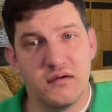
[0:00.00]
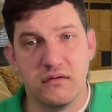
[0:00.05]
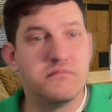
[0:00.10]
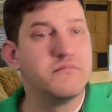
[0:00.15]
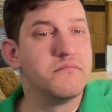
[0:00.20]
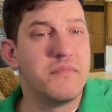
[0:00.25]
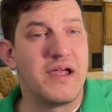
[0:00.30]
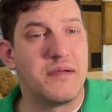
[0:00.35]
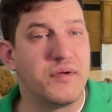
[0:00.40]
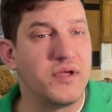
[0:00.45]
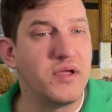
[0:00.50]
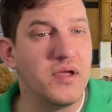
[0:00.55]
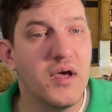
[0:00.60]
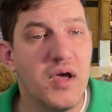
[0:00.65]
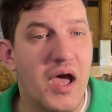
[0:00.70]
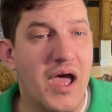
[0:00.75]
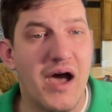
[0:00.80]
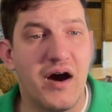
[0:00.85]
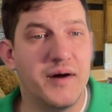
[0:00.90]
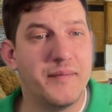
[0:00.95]
Maybe.
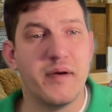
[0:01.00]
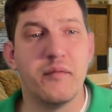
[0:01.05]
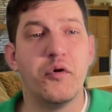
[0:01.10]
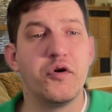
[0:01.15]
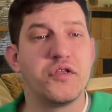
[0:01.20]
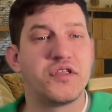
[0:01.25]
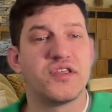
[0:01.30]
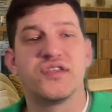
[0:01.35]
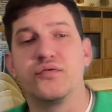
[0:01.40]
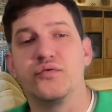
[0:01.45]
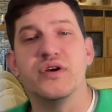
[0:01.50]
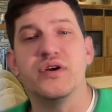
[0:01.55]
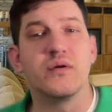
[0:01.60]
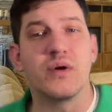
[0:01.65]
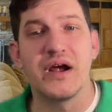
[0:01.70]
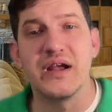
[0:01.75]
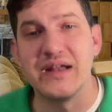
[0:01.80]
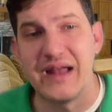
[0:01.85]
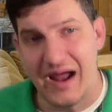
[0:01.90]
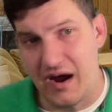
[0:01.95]
Alabama with a three
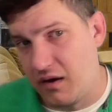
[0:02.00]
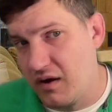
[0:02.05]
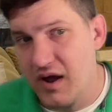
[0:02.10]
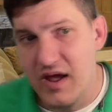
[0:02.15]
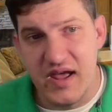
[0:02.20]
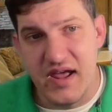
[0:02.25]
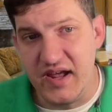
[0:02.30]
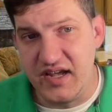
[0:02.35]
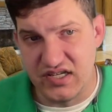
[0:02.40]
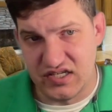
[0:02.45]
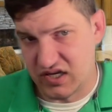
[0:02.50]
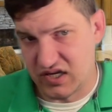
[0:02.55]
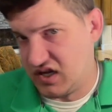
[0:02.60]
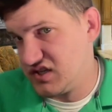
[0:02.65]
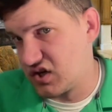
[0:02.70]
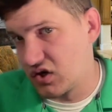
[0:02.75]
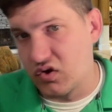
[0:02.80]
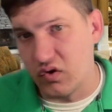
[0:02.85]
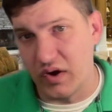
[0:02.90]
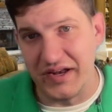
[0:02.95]
right now is
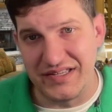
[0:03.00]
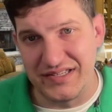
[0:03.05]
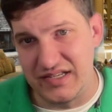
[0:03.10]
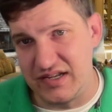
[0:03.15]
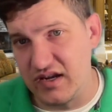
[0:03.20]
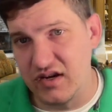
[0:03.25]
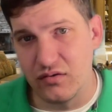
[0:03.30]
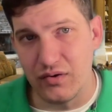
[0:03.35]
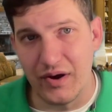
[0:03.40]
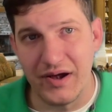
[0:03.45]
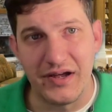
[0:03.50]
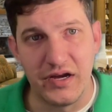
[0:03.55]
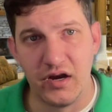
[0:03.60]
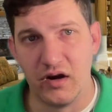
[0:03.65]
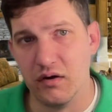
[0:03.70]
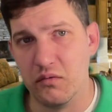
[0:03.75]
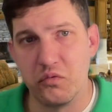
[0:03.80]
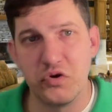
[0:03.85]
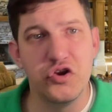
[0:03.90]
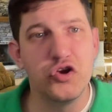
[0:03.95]
a great, great
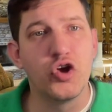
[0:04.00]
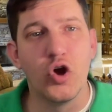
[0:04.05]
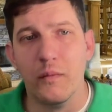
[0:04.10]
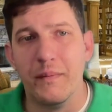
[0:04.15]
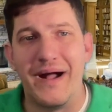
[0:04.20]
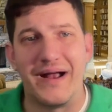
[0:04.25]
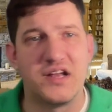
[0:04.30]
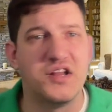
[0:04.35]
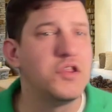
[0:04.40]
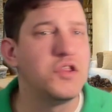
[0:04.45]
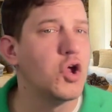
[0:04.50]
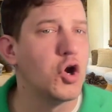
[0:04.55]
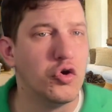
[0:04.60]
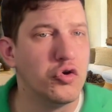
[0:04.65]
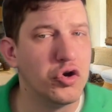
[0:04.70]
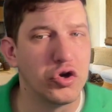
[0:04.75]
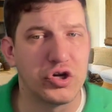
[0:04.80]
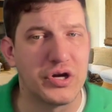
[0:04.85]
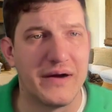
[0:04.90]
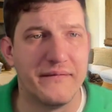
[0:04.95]
year. When you go back to the
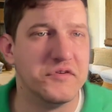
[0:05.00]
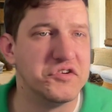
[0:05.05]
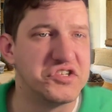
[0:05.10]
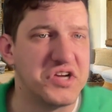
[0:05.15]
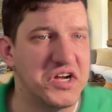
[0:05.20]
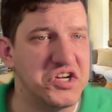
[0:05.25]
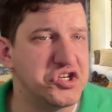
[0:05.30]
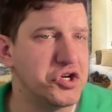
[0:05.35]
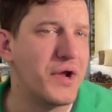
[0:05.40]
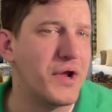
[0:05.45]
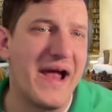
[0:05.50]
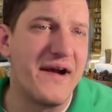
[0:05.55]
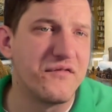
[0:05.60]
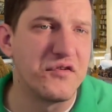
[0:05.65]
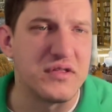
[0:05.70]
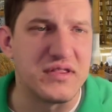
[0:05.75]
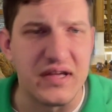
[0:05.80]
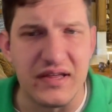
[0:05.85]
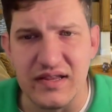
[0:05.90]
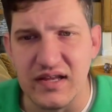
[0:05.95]
earlier conversation,
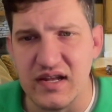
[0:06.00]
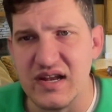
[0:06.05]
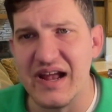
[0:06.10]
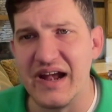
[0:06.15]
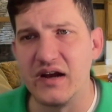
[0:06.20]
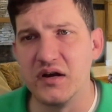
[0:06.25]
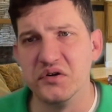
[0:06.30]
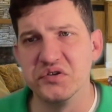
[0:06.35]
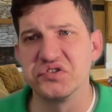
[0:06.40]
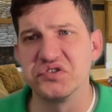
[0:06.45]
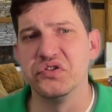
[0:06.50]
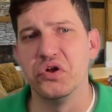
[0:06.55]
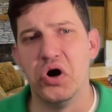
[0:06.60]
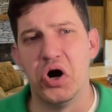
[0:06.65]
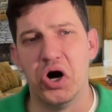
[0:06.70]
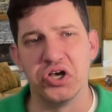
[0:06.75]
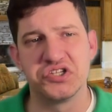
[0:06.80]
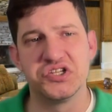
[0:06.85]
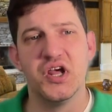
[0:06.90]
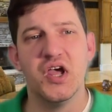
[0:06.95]
everything that Nate Oates
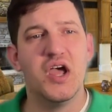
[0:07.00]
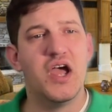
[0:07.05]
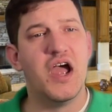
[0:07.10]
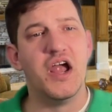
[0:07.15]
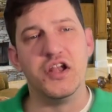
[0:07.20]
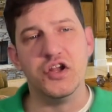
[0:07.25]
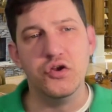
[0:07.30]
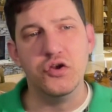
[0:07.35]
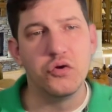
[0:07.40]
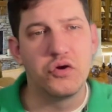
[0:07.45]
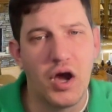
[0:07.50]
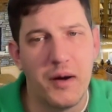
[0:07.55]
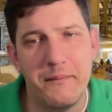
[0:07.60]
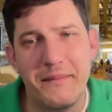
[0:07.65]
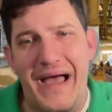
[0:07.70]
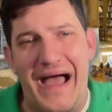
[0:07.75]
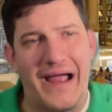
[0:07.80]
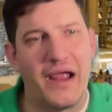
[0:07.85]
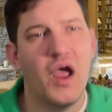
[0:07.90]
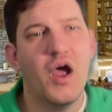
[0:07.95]
lost, and you come
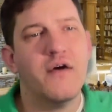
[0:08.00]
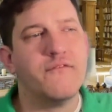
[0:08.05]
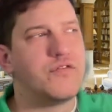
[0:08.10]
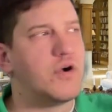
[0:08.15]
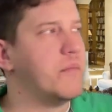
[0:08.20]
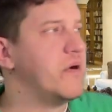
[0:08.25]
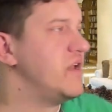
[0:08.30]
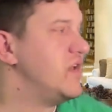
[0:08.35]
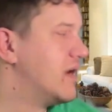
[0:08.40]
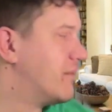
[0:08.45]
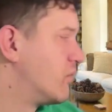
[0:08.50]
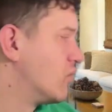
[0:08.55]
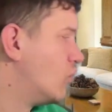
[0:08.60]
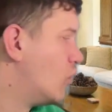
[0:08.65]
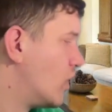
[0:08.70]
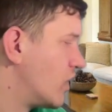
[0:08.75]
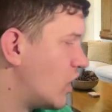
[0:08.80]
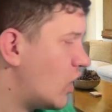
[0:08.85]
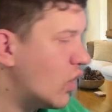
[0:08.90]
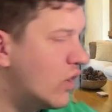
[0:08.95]
back from a number
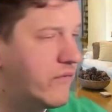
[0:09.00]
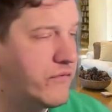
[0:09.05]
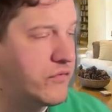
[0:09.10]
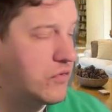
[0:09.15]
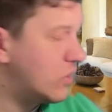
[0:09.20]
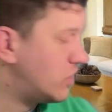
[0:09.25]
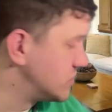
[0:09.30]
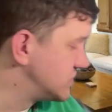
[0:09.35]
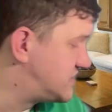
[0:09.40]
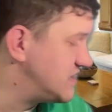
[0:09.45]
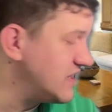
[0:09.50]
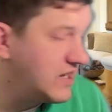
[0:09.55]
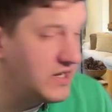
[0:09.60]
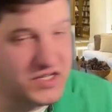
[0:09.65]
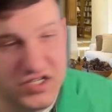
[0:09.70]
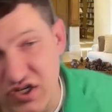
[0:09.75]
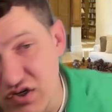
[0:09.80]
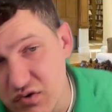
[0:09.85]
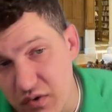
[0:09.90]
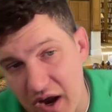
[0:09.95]
one overall seed
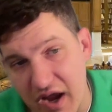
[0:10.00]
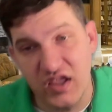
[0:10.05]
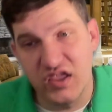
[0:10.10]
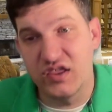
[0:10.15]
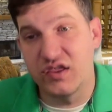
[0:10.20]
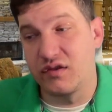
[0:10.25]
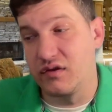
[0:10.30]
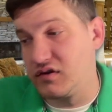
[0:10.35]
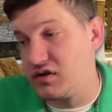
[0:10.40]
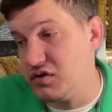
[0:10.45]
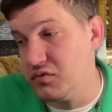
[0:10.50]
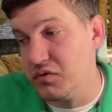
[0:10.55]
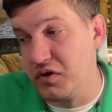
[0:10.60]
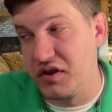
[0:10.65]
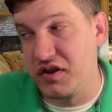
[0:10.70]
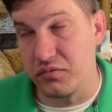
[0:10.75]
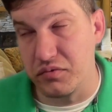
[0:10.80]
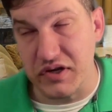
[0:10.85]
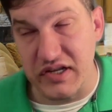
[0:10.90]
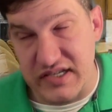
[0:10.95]
to a
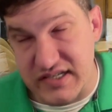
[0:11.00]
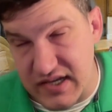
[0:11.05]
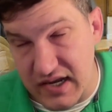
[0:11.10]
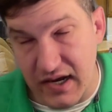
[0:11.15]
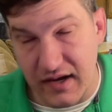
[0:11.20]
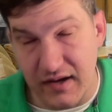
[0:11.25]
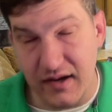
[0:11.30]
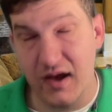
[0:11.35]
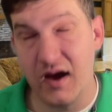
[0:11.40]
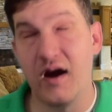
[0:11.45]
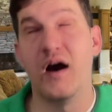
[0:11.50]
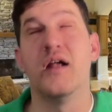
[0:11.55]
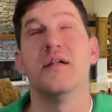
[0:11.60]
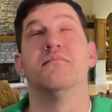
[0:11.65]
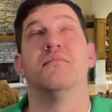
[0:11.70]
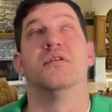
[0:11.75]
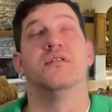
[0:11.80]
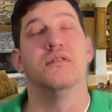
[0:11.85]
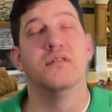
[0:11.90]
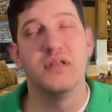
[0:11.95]
three seed,
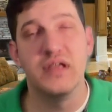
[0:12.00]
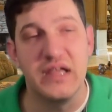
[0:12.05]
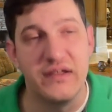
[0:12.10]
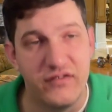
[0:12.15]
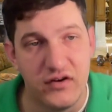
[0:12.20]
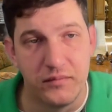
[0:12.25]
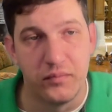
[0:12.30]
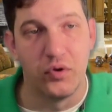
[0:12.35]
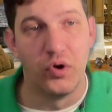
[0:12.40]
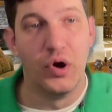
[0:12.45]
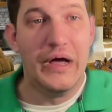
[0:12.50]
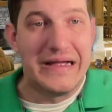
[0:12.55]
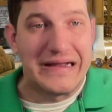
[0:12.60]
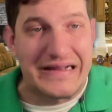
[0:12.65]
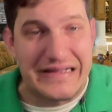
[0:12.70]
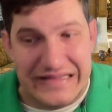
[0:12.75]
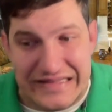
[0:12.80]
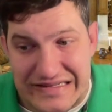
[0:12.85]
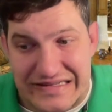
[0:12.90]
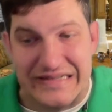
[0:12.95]
unbelievable
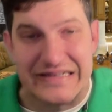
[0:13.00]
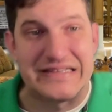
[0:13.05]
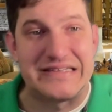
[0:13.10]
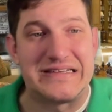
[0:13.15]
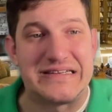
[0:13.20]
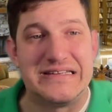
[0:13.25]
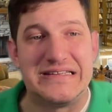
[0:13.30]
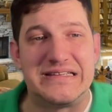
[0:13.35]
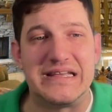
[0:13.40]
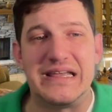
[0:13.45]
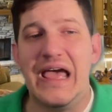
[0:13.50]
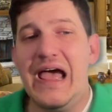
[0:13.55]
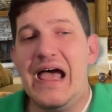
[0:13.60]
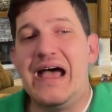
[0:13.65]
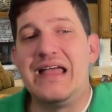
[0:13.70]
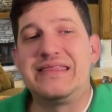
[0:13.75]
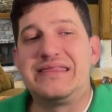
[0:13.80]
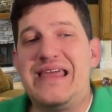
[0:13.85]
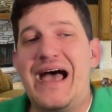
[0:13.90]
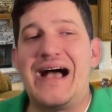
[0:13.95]
consistency.
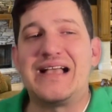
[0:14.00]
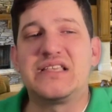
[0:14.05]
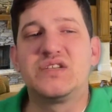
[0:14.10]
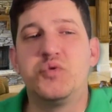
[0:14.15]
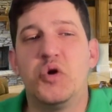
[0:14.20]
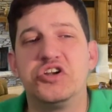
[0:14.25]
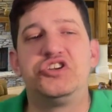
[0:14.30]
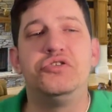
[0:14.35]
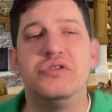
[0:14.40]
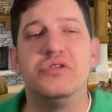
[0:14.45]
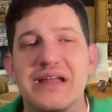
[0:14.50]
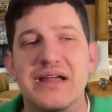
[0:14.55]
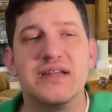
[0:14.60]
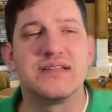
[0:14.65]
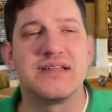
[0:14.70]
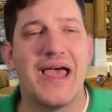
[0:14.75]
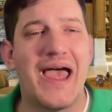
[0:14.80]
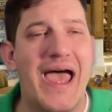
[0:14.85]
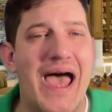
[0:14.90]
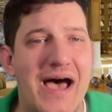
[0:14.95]
And that's what you need
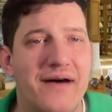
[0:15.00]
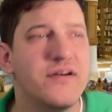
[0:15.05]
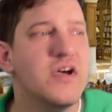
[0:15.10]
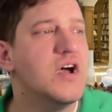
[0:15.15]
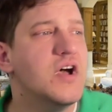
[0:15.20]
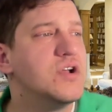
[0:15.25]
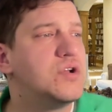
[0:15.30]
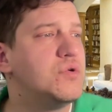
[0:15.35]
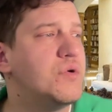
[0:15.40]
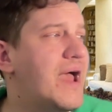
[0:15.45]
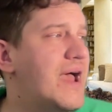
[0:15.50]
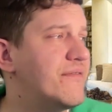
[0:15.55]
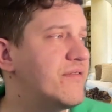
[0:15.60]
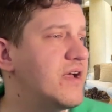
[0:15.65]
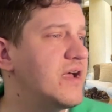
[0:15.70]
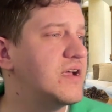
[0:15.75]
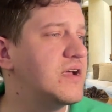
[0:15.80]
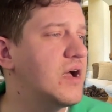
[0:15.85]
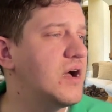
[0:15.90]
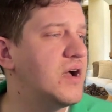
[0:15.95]
to have
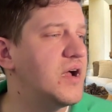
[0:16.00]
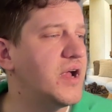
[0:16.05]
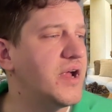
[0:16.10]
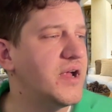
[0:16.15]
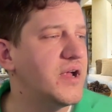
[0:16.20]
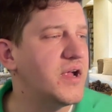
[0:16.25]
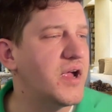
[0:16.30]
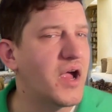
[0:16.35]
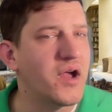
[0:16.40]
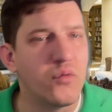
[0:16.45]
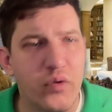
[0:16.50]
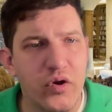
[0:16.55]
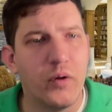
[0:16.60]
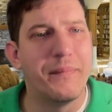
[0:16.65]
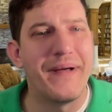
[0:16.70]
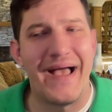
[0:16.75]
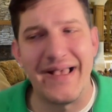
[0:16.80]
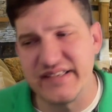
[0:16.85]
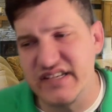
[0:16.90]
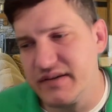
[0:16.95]
a real
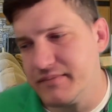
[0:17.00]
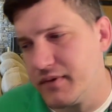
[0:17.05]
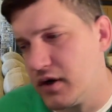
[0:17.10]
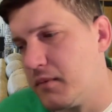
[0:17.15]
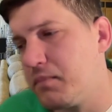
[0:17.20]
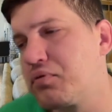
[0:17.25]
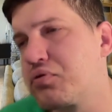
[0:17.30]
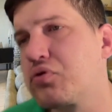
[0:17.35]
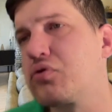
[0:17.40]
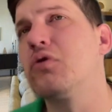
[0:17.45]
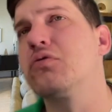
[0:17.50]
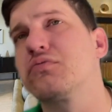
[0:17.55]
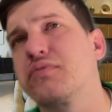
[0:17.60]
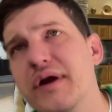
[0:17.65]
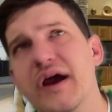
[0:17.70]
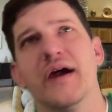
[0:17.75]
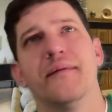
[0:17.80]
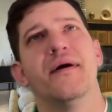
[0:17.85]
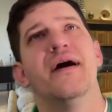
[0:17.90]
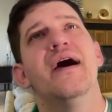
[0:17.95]
basketball
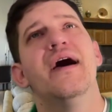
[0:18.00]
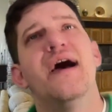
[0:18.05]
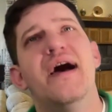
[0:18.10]
program.